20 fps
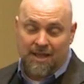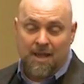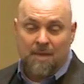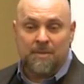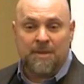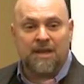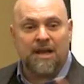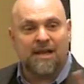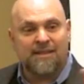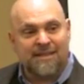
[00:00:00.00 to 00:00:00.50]

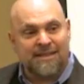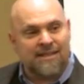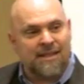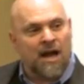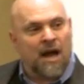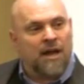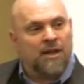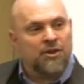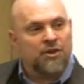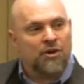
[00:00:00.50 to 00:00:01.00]
Because it's
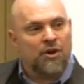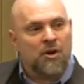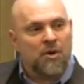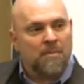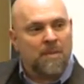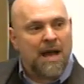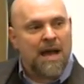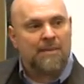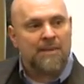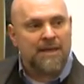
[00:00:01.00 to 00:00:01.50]
under
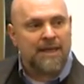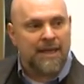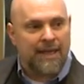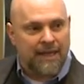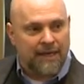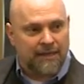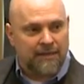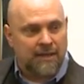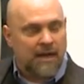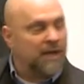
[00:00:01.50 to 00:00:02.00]

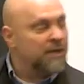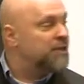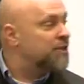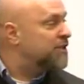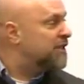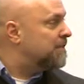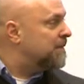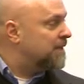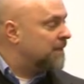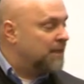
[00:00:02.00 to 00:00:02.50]
Obamacare, under
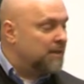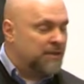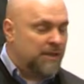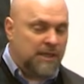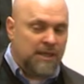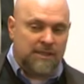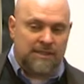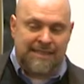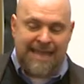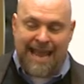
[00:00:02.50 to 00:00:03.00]
some of
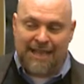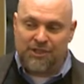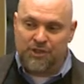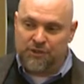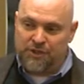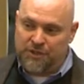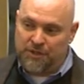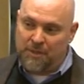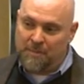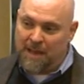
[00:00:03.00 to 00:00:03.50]
the
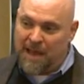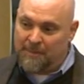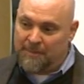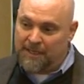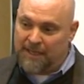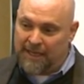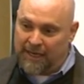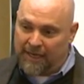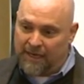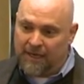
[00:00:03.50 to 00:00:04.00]
statutes in
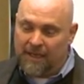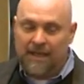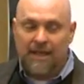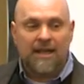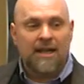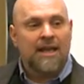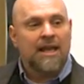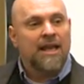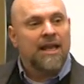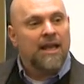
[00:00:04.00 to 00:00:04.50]
Obamacare,
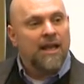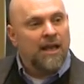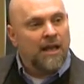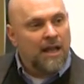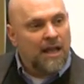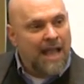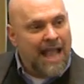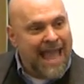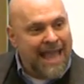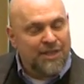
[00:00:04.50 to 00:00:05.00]

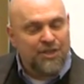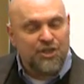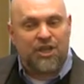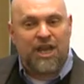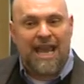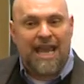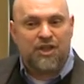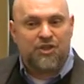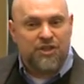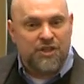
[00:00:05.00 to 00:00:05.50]

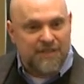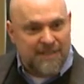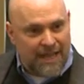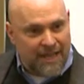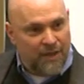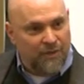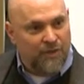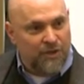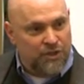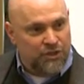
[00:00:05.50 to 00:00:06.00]
education is a
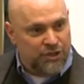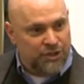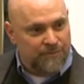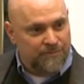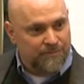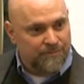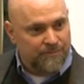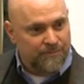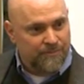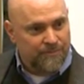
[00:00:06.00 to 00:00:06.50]
health issue.
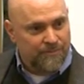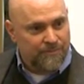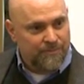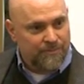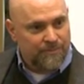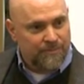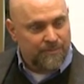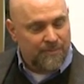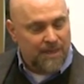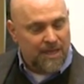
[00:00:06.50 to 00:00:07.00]

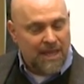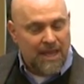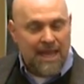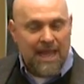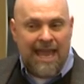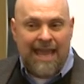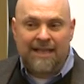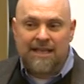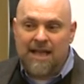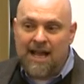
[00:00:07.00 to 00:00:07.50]

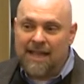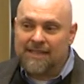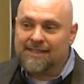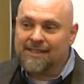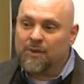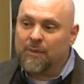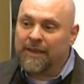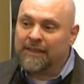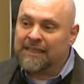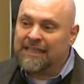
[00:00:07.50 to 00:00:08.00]
And
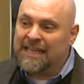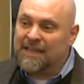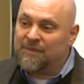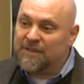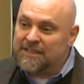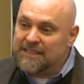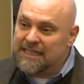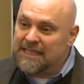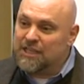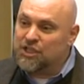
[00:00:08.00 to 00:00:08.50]
consequently, if a
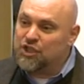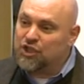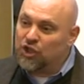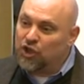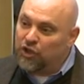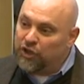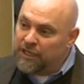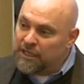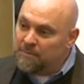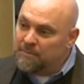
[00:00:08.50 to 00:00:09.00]
teacher
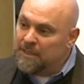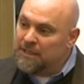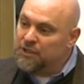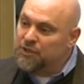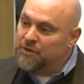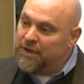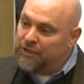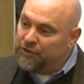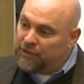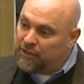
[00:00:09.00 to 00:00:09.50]
or an
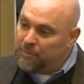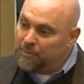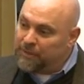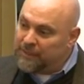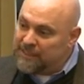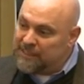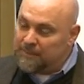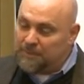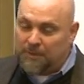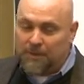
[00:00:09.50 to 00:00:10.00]
administrator or a
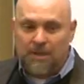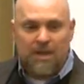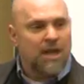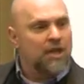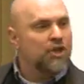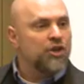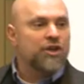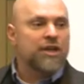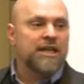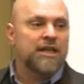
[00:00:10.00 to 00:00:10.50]
principal,
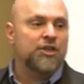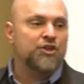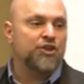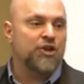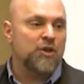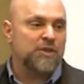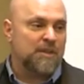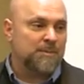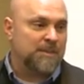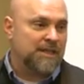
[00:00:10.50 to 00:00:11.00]
your kid
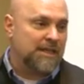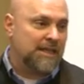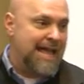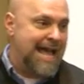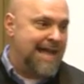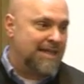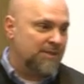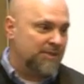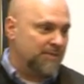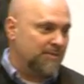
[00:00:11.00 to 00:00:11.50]
shows up to
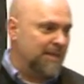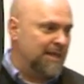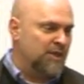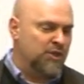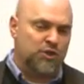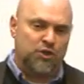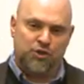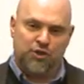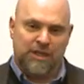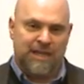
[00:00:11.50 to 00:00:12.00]
class and he's
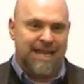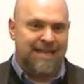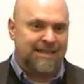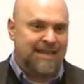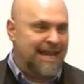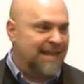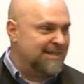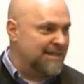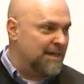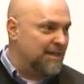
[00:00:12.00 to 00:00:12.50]
usually getting
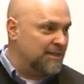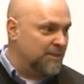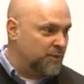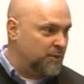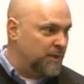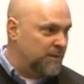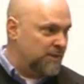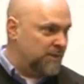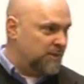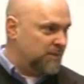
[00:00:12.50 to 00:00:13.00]
A's on all his
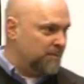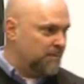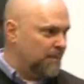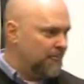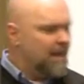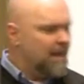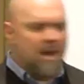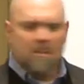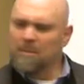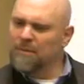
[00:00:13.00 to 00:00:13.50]
quizzes,
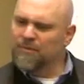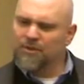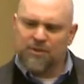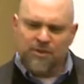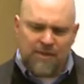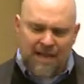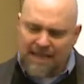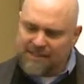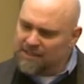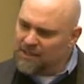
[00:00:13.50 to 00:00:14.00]
but for
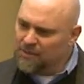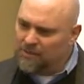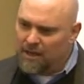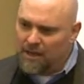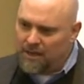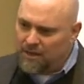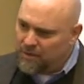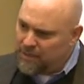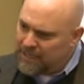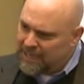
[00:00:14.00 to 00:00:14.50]
2 days in a
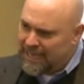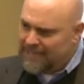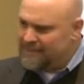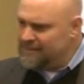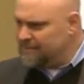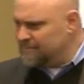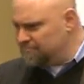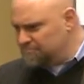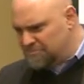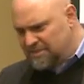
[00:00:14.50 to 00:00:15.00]
row he
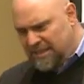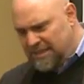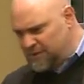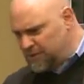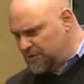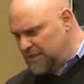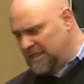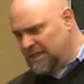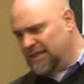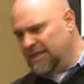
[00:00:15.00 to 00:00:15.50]
gets C's
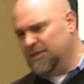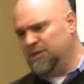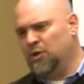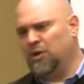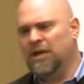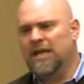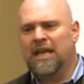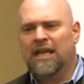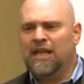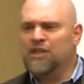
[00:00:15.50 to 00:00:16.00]
or D's,
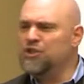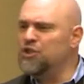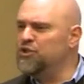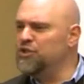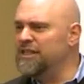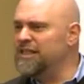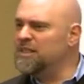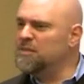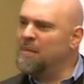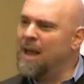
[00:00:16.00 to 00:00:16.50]
or he's
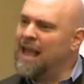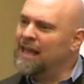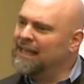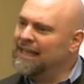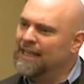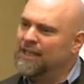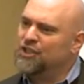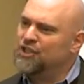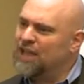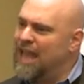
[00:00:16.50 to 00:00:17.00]
usually
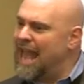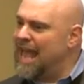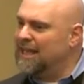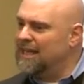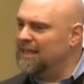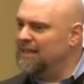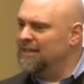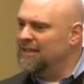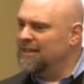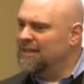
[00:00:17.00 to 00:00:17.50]
smiling and
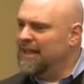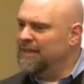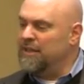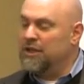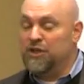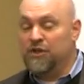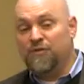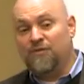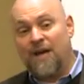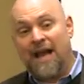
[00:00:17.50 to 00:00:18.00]
chatty, and
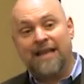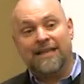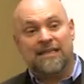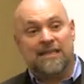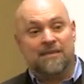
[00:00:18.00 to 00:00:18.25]
then you find